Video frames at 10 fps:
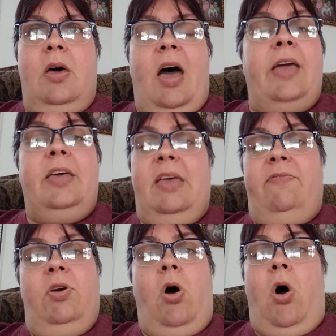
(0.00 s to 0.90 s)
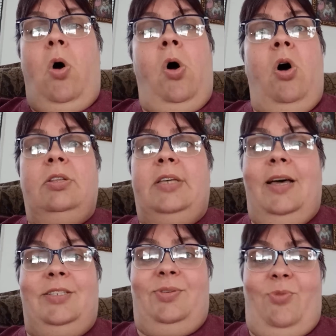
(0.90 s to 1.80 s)
I could give you a whole
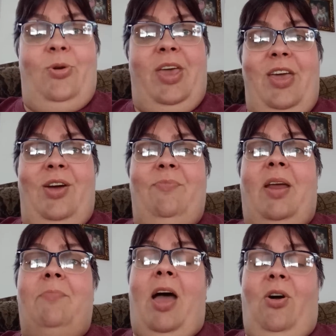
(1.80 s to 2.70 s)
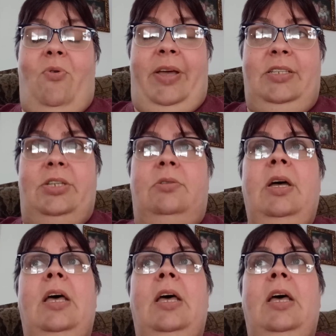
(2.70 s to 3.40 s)
testimony here, but I'm not going to.